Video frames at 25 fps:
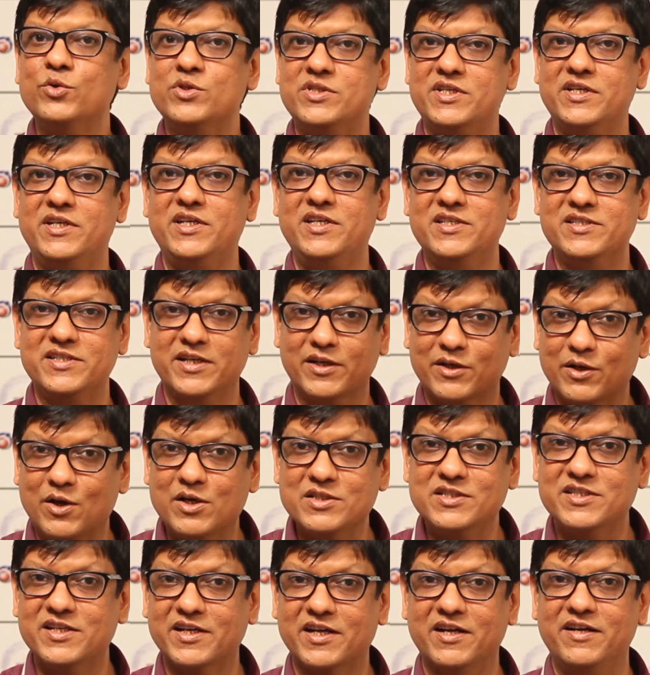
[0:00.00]
two cities
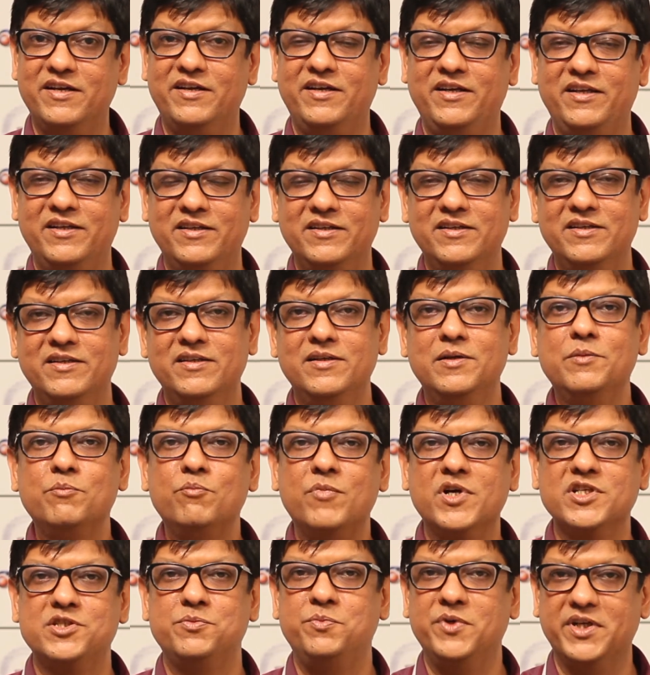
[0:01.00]
across the country
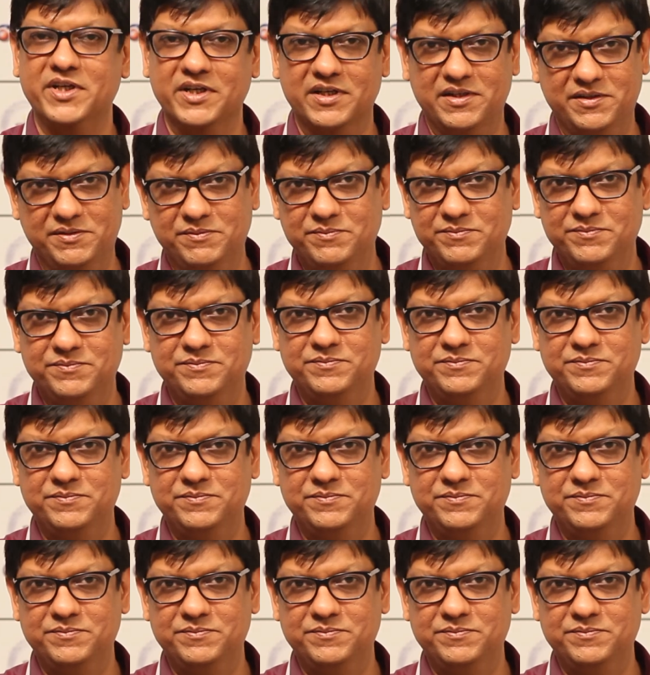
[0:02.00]
much bigger.